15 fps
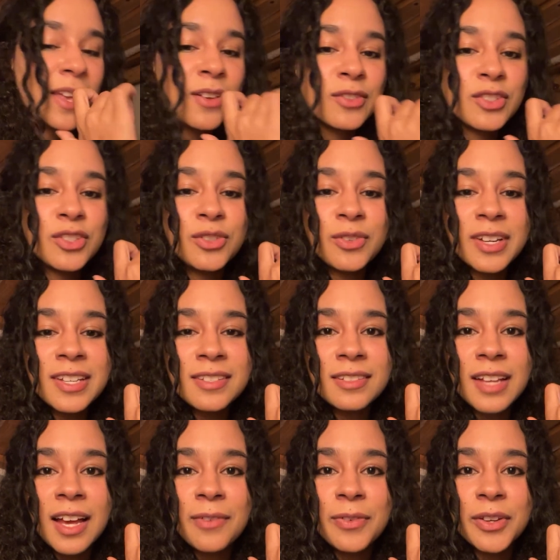Do you guys
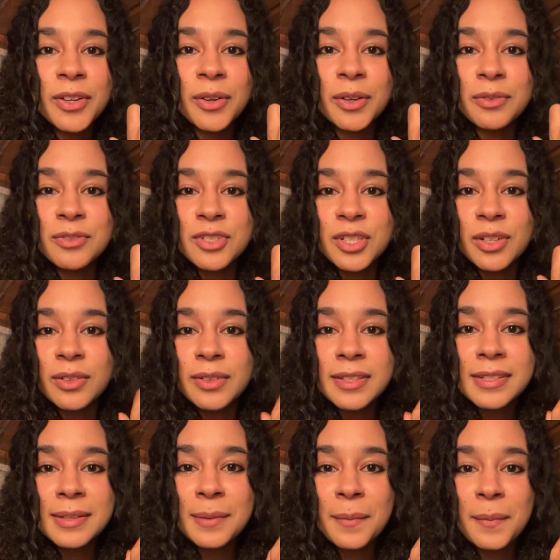laugh at your own jokes?